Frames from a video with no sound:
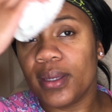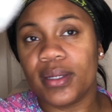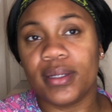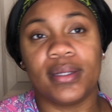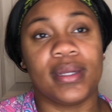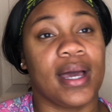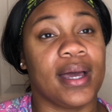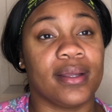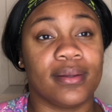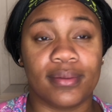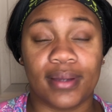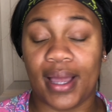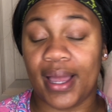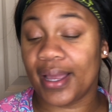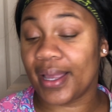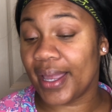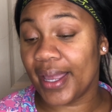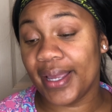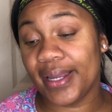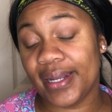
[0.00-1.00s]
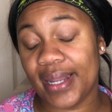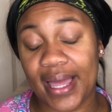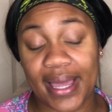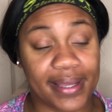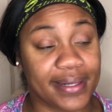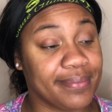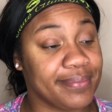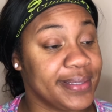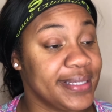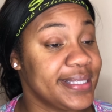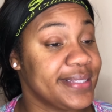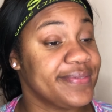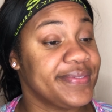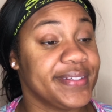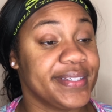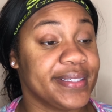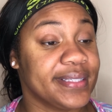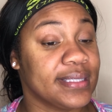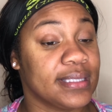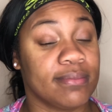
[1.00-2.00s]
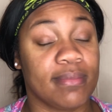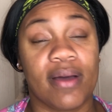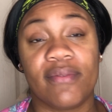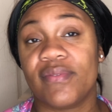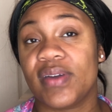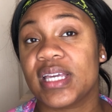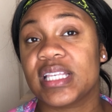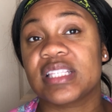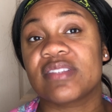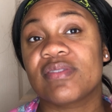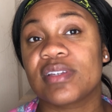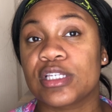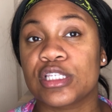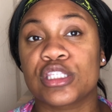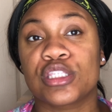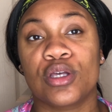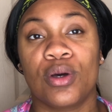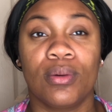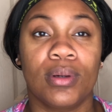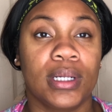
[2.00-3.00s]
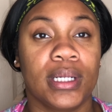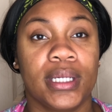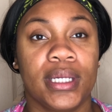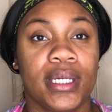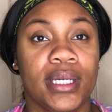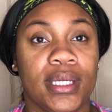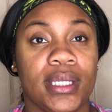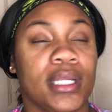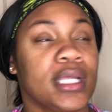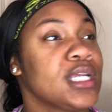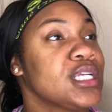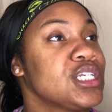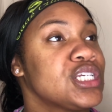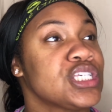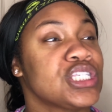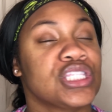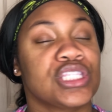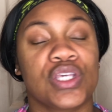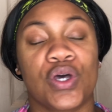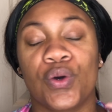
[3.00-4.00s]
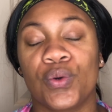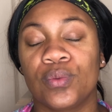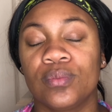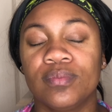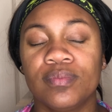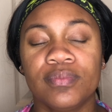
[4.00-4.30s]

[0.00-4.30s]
nah, I can't lie. This feels, my face feels so clean and just so